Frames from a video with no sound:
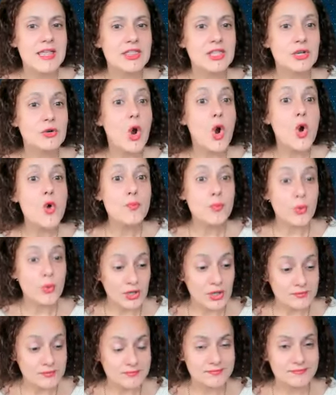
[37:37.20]
they're
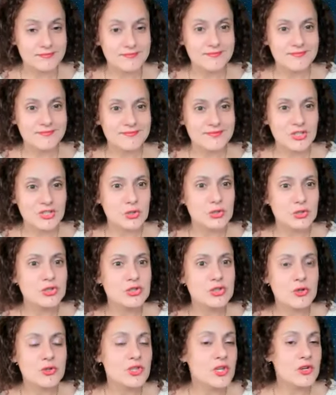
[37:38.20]
open they're
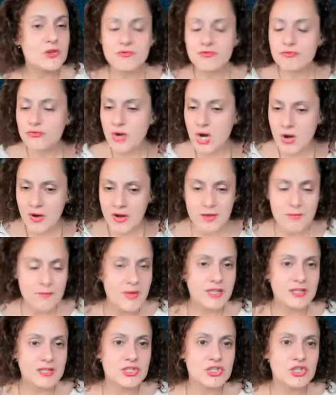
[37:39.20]
so they're very
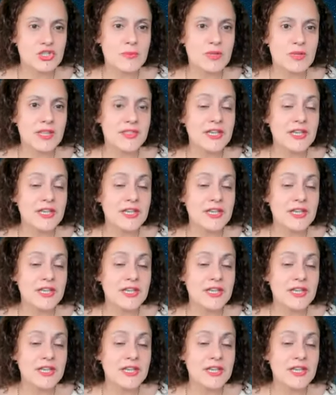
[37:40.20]
much similar.